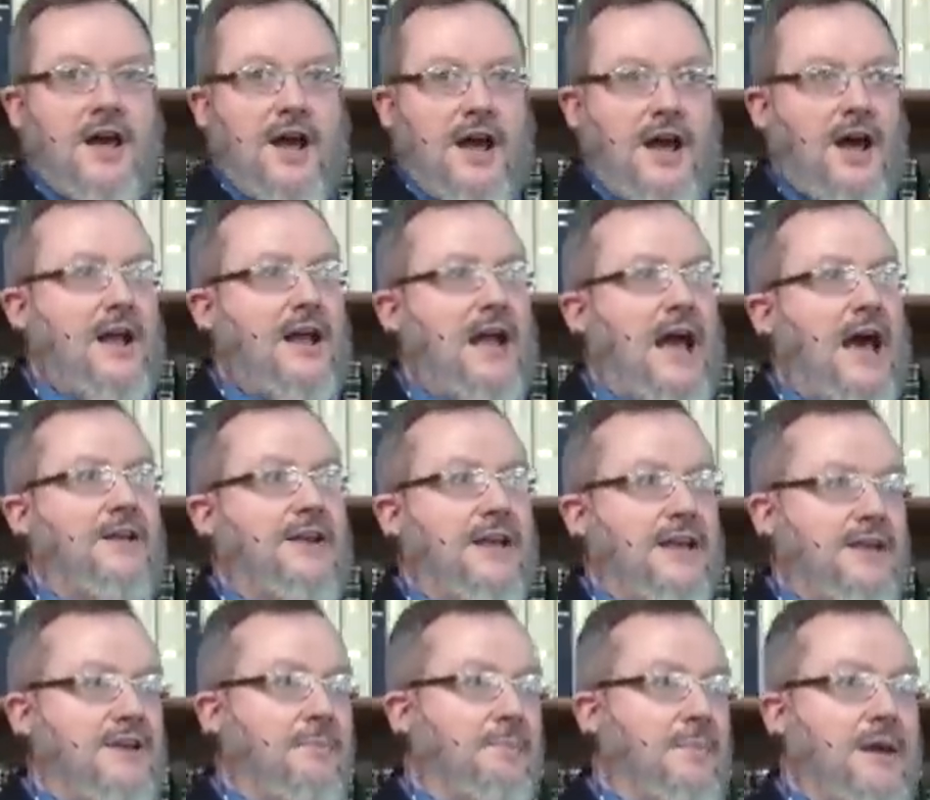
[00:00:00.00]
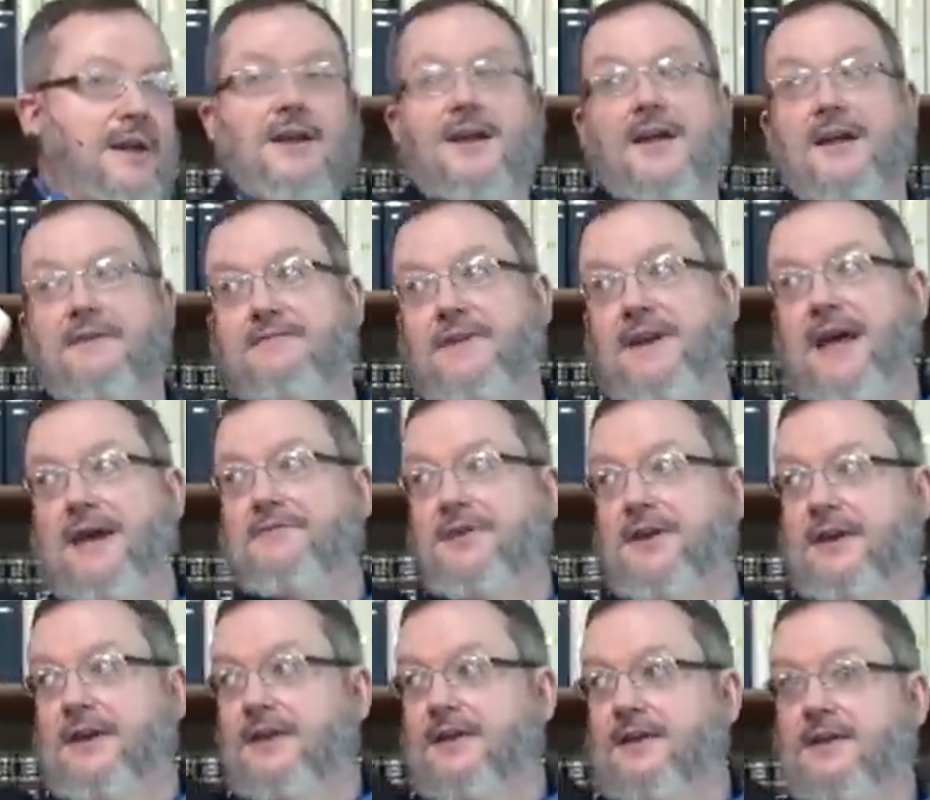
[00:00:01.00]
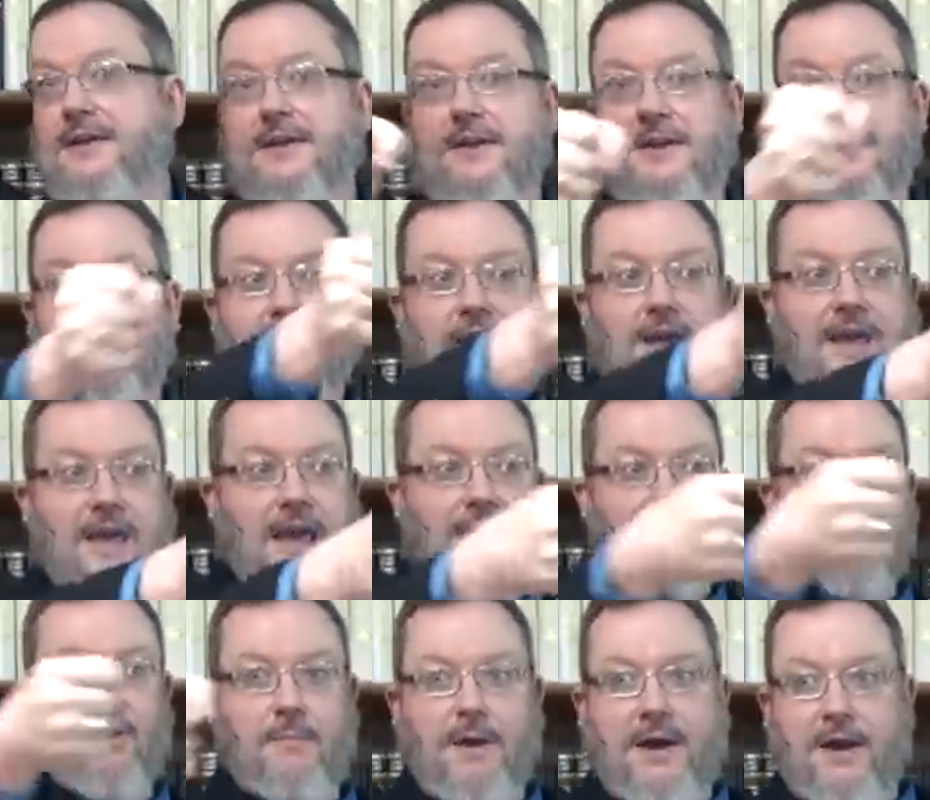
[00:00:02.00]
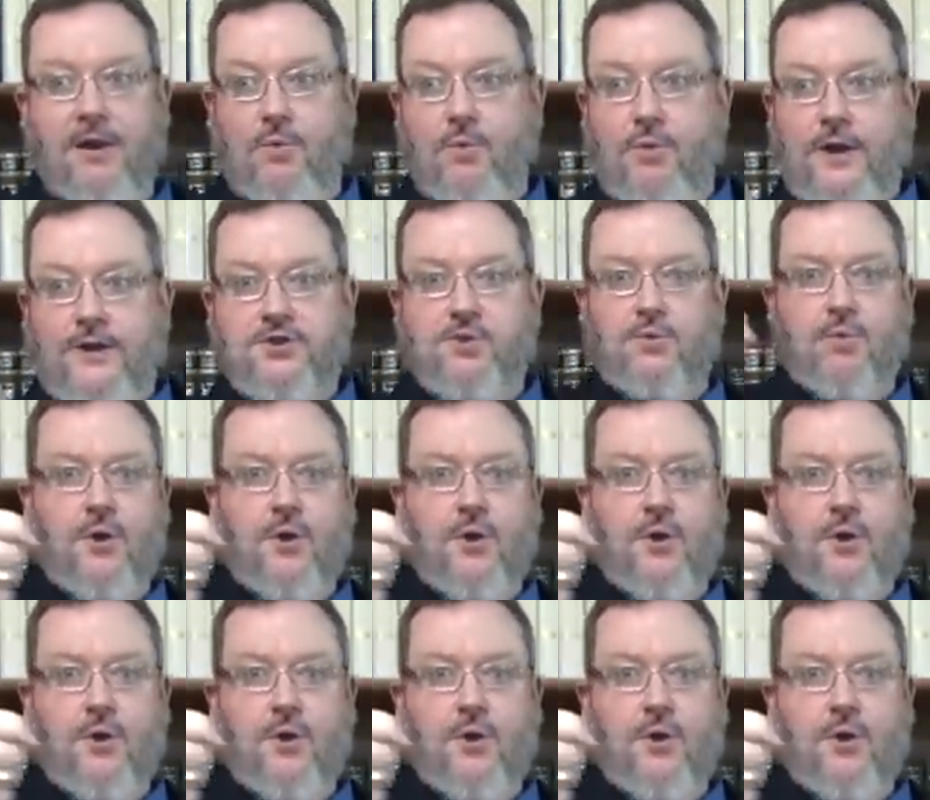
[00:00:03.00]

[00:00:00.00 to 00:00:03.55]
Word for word: hung out in the middle of nothing, and no matter which